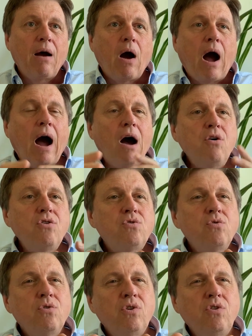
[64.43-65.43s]
How
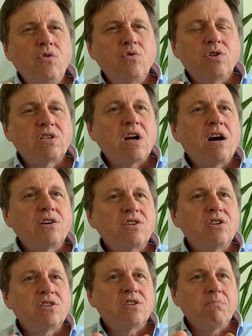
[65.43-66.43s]
do a new star
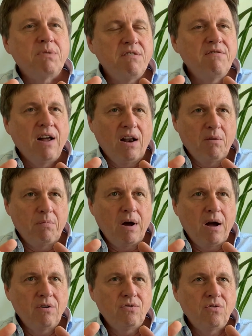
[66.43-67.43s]
system develop?
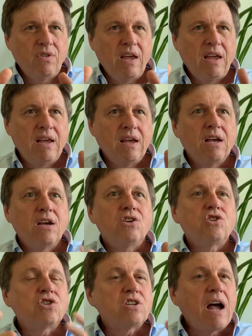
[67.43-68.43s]
How do they
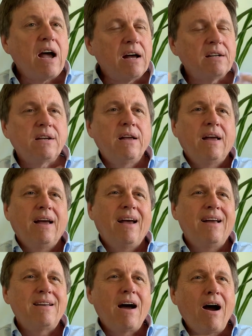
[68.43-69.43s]
start?
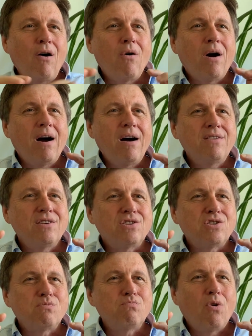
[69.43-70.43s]
And how are these
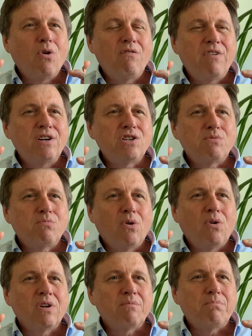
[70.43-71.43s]
small, very
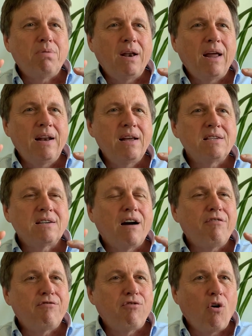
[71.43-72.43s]
small planets are
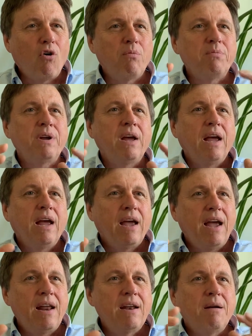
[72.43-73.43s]
formed
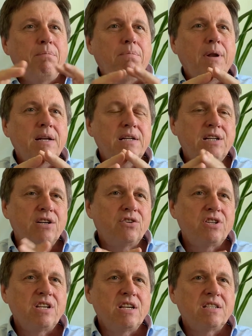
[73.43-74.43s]
in a planetary
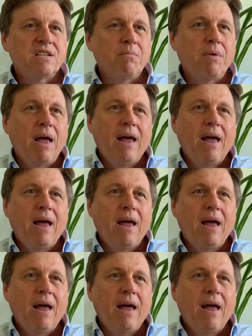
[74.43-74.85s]
system?